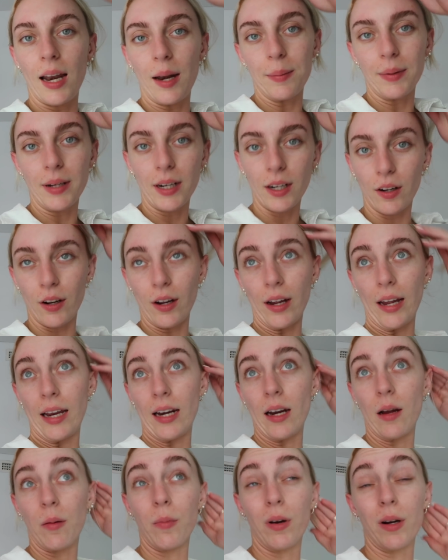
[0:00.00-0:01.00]
And I'm gonna go
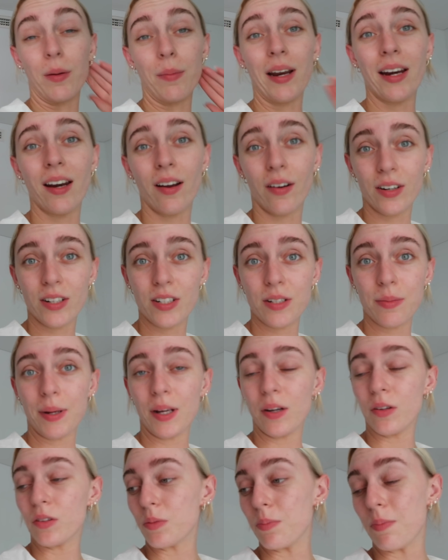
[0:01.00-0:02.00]
heat up one of my nourished
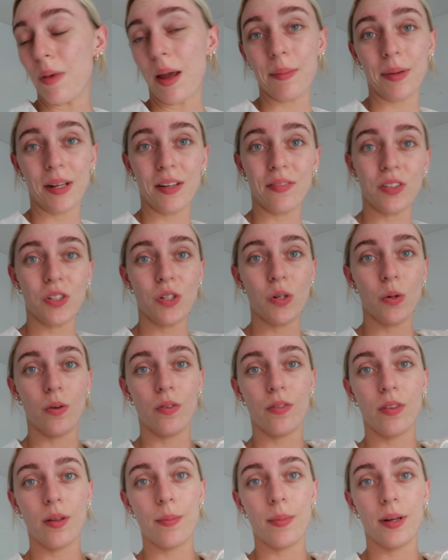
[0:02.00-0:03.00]
meals, maybe even two
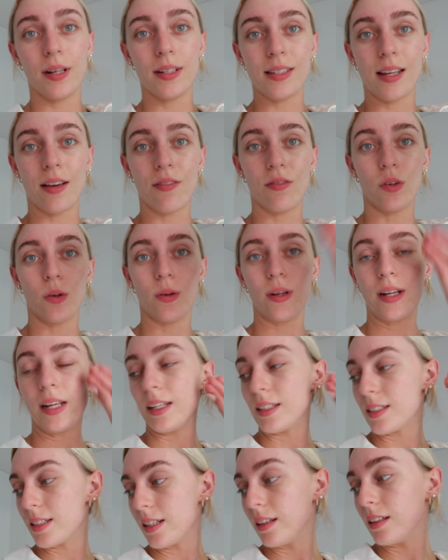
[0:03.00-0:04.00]
of them, because I have not
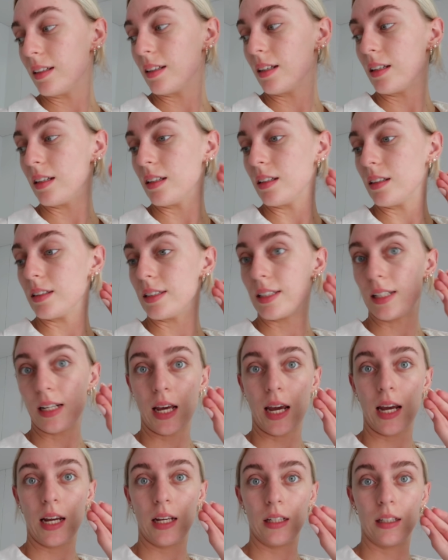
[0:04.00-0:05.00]
eaten
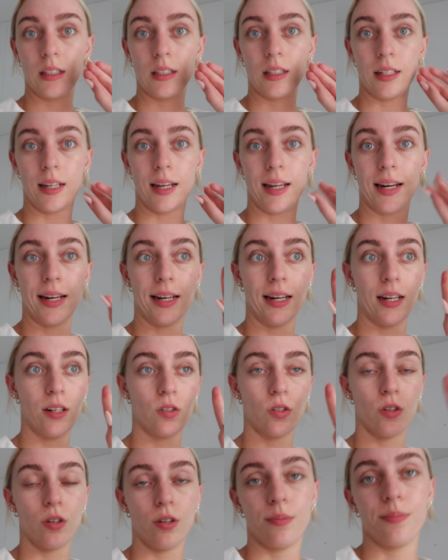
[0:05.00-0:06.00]
today and I
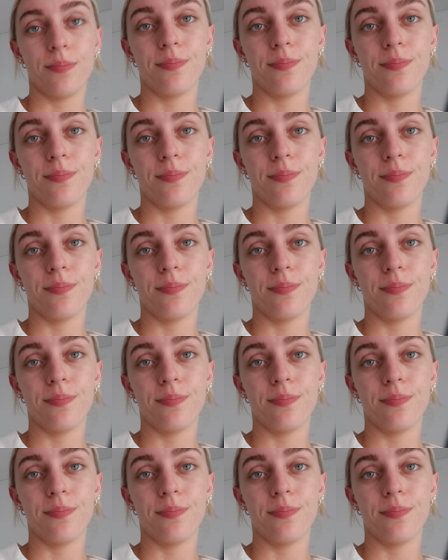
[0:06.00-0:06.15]
need to.